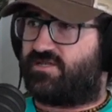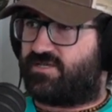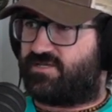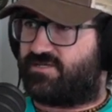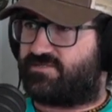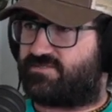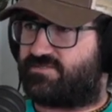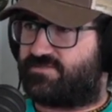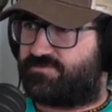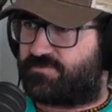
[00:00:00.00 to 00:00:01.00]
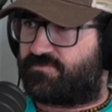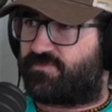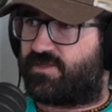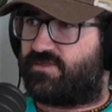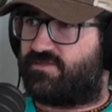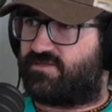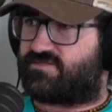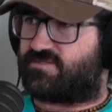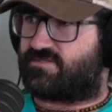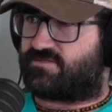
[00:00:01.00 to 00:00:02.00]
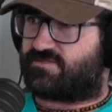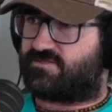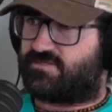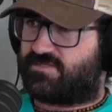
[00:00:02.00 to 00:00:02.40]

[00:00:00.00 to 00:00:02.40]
is this is